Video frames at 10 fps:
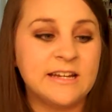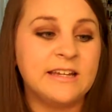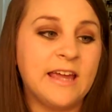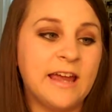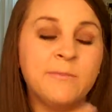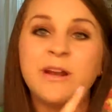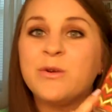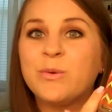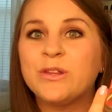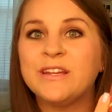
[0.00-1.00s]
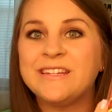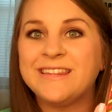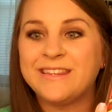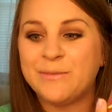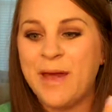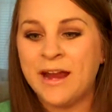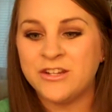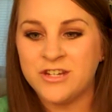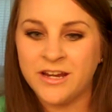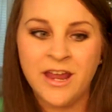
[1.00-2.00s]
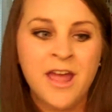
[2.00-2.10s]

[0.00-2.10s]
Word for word: again, but I really did like the packaging.